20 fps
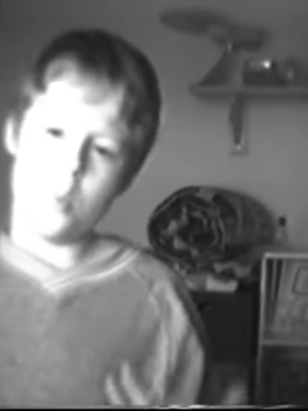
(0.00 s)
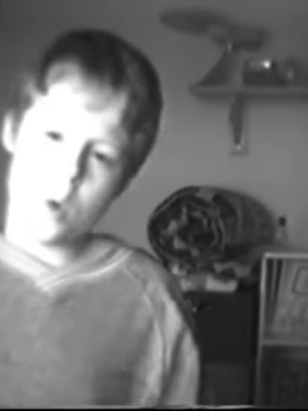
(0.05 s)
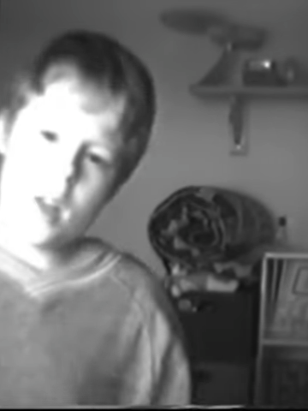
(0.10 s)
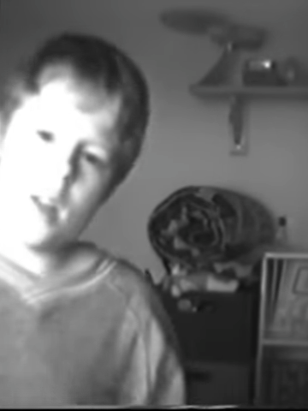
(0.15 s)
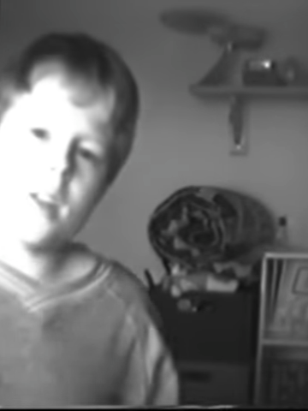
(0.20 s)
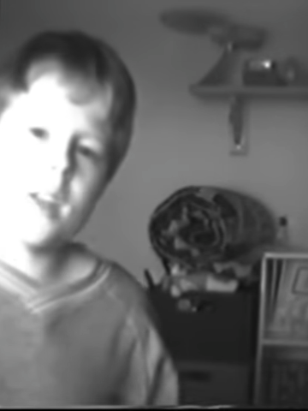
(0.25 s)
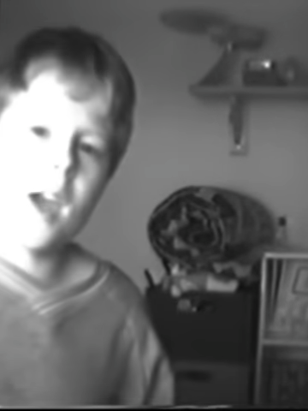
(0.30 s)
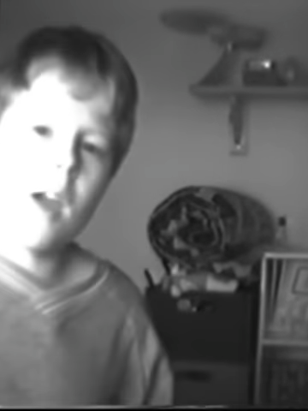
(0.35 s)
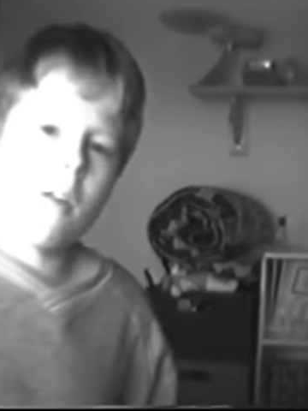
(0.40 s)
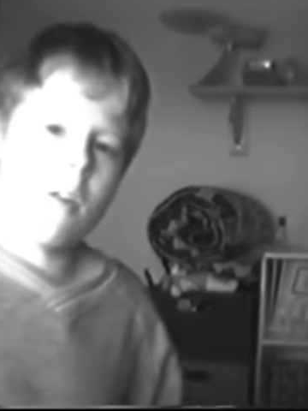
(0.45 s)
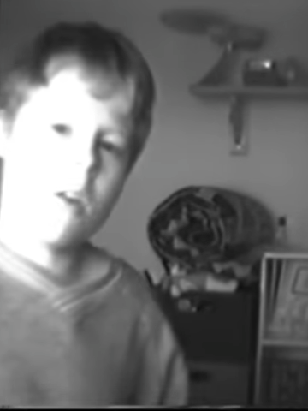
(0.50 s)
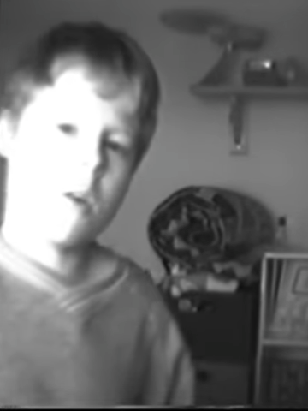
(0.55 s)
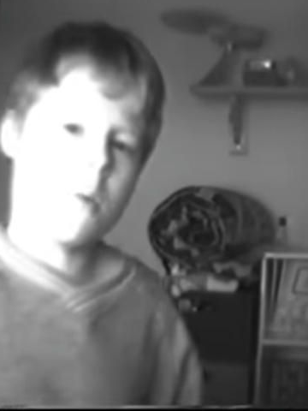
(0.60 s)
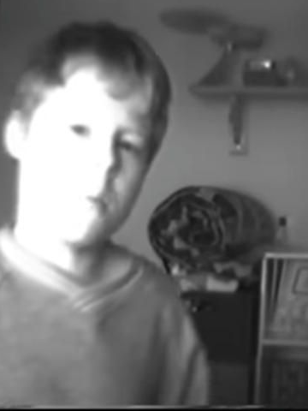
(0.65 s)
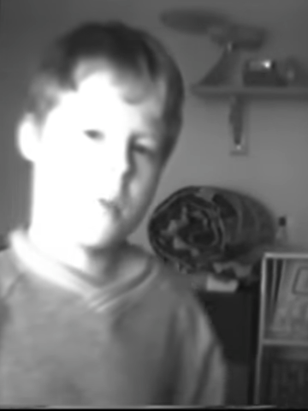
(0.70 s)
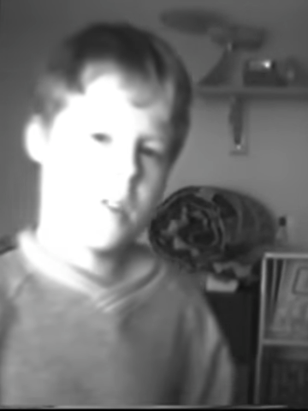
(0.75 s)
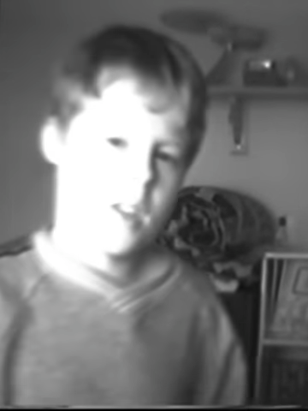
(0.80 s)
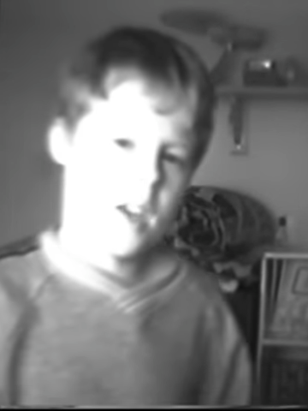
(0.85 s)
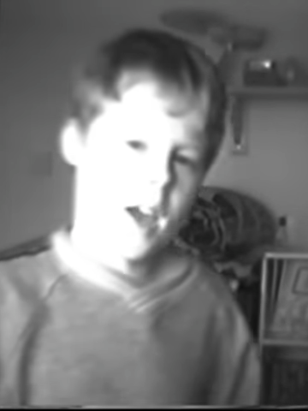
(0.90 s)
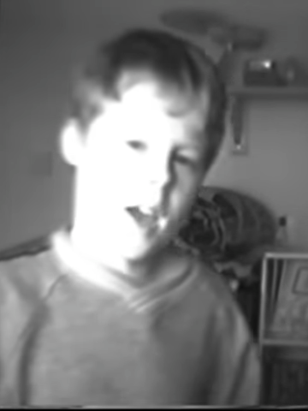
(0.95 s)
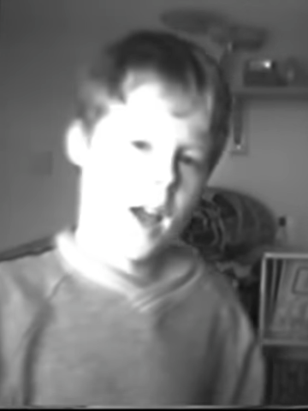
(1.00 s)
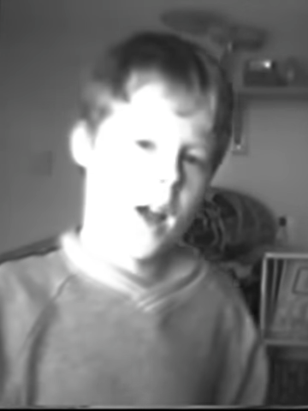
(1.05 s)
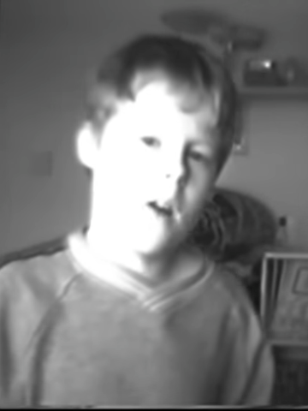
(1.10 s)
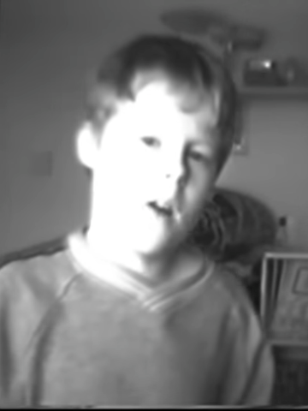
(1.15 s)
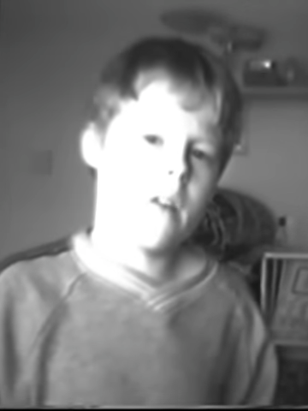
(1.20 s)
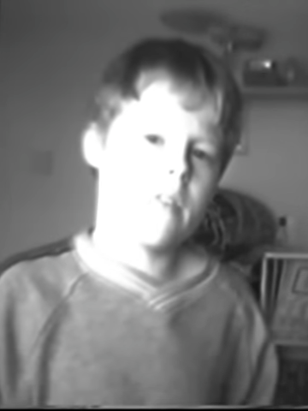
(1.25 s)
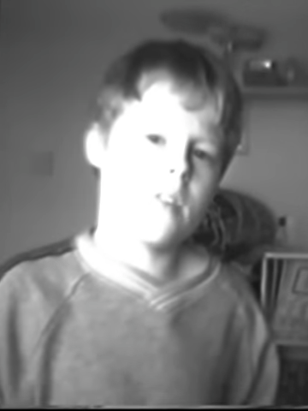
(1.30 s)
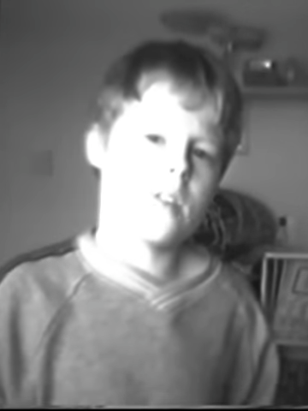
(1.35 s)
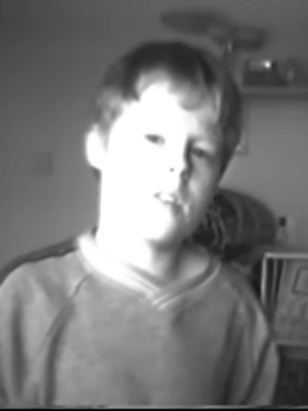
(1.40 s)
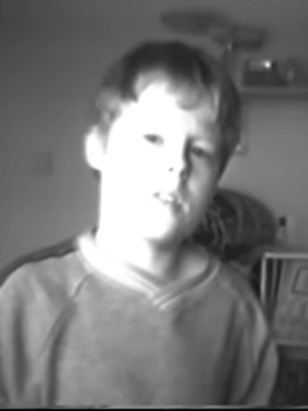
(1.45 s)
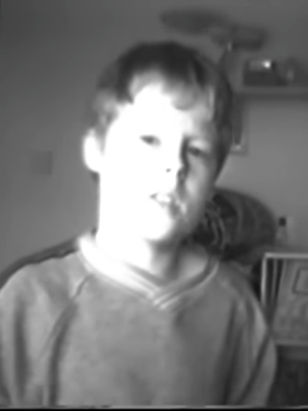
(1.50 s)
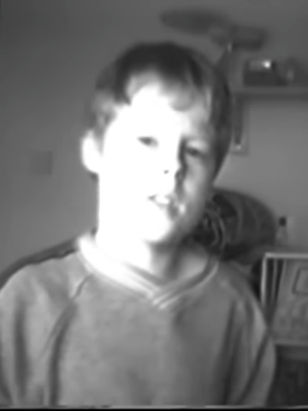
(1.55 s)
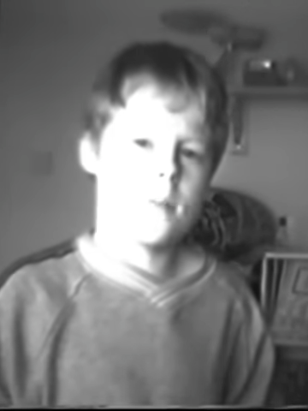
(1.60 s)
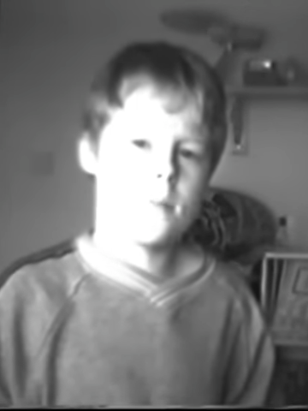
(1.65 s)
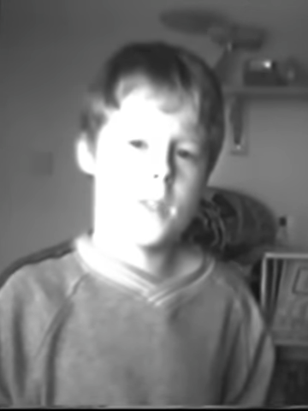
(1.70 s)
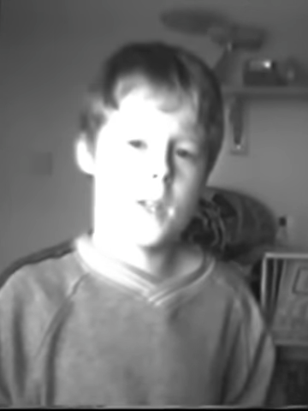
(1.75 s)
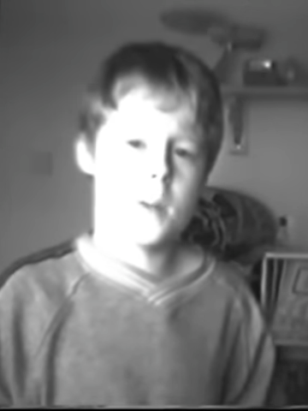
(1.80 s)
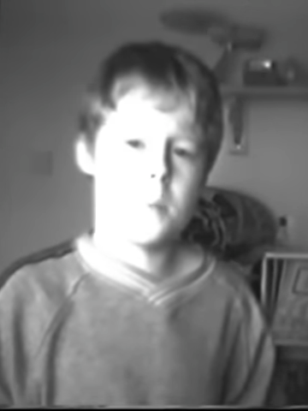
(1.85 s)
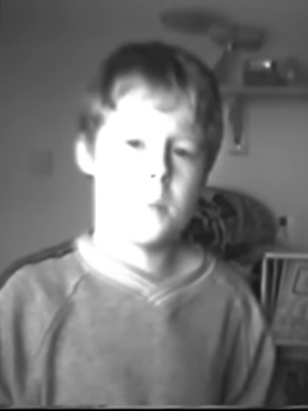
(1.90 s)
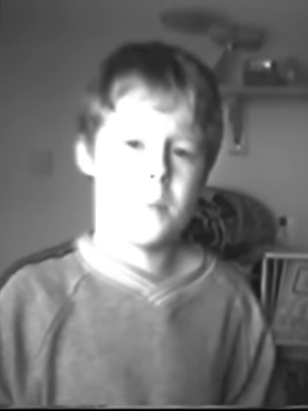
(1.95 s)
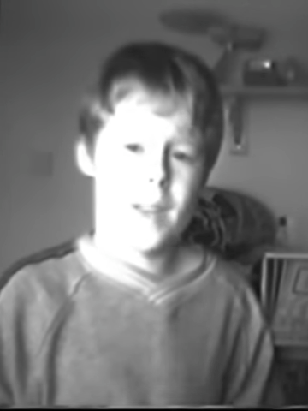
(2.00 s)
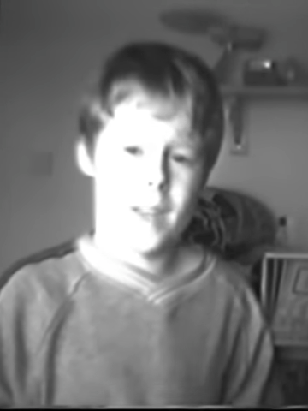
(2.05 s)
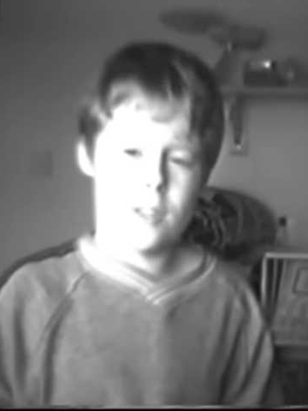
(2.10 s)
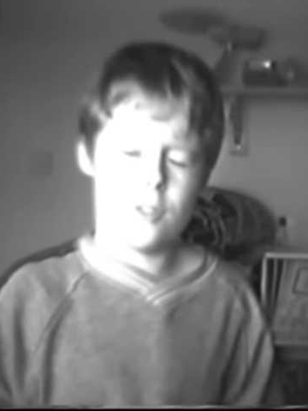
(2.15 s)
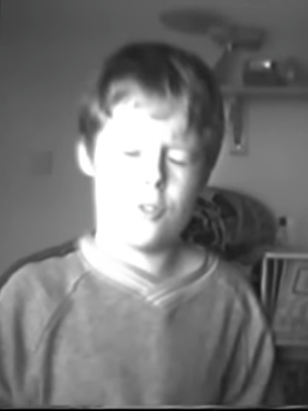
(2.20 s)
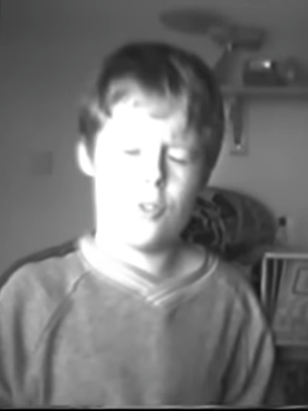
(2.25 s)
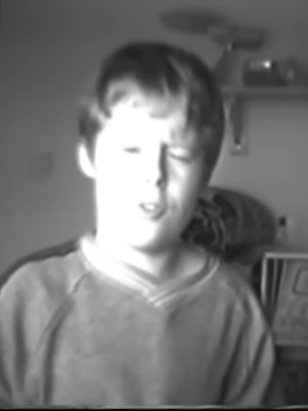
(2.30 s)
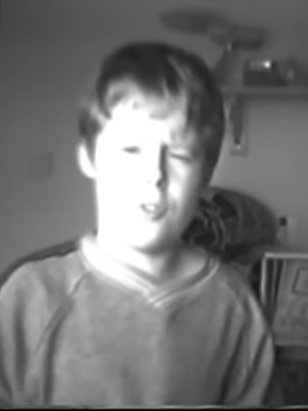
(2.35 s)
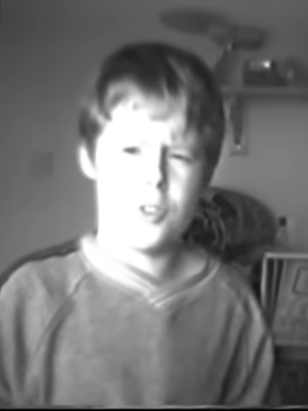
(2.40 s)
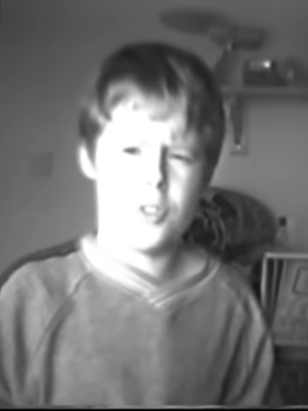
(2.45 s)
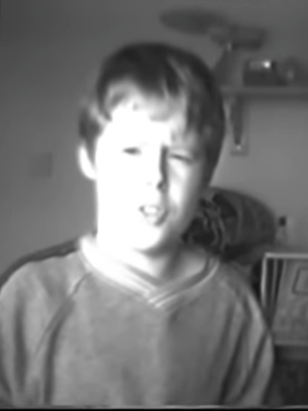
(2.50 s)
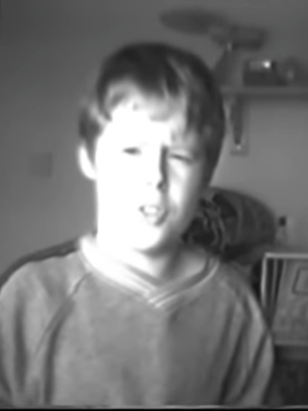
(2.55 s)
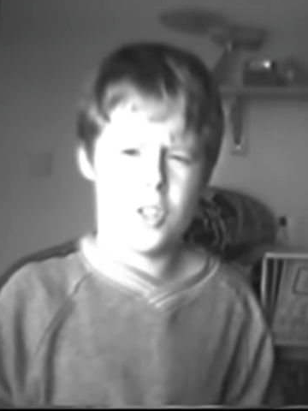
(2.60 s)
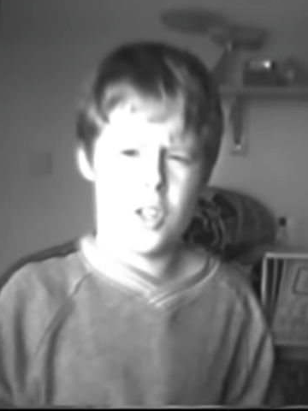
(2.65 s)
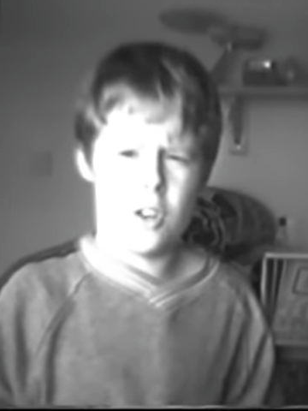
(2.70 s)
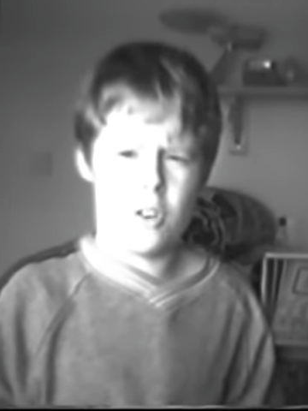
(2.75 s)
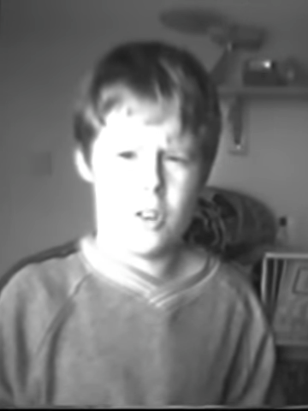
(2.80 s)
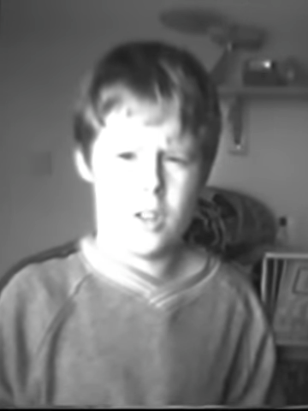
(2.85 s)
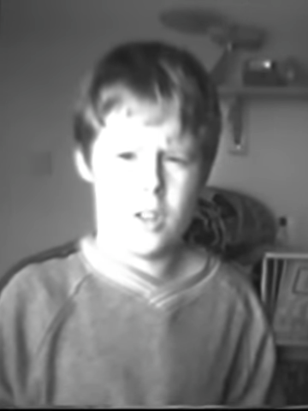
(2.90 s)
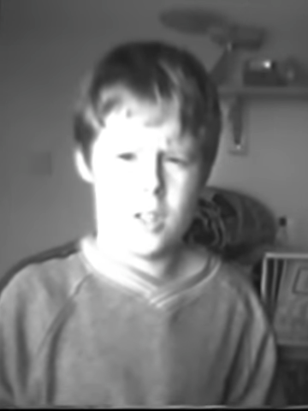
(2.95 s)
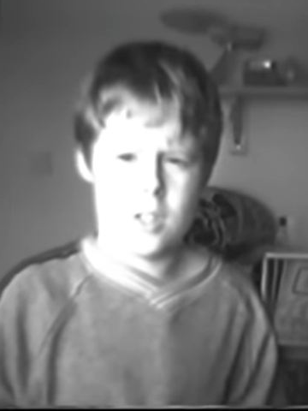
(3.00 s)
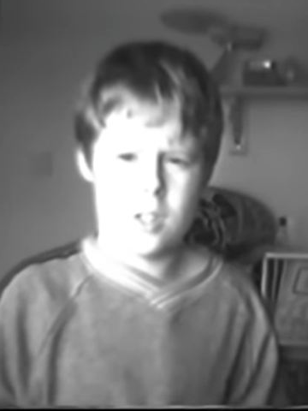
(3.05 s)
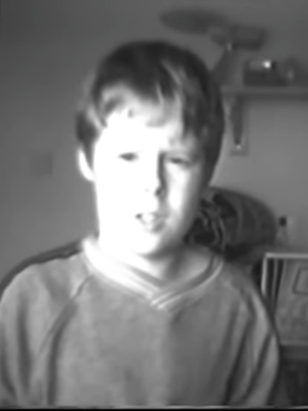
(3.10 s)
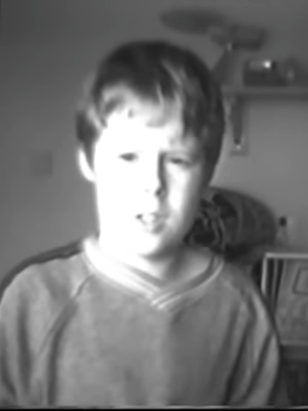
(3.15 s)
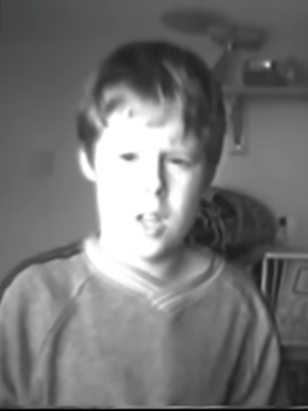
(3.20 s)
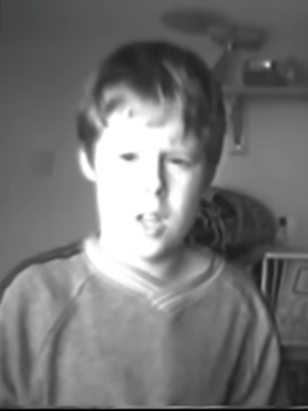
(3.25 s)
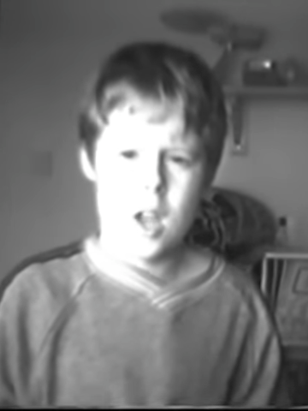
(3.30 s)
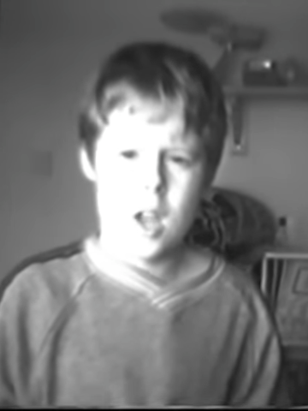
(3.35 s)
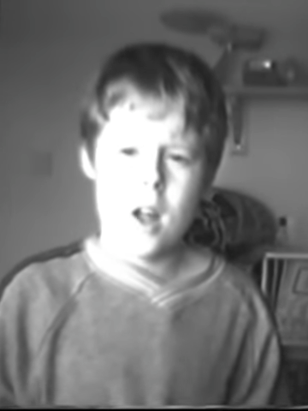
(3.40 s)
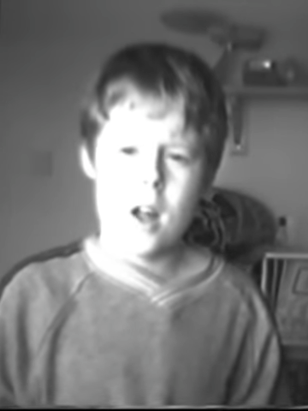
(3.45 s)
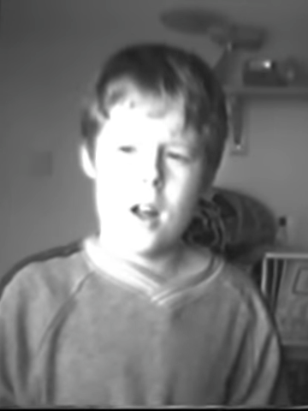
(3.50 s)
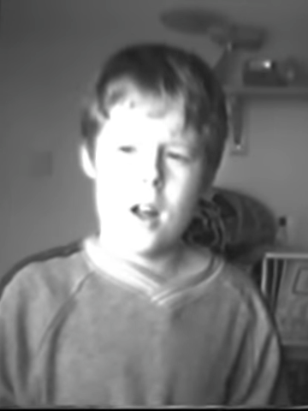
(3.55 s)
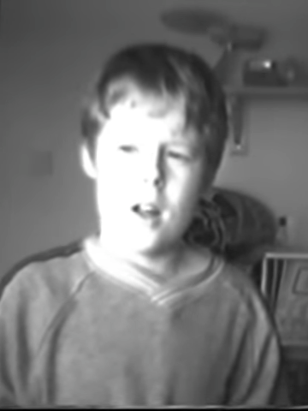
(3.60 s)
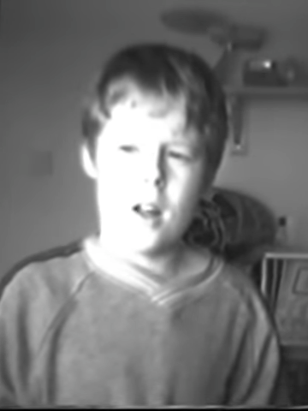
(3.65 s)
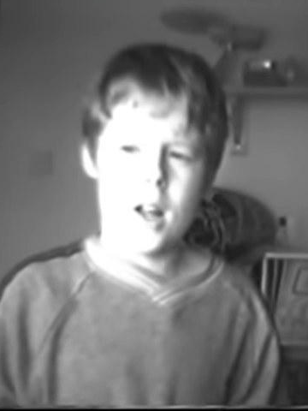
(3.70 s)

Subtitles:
We will carry on with it, however, sometime later in the series.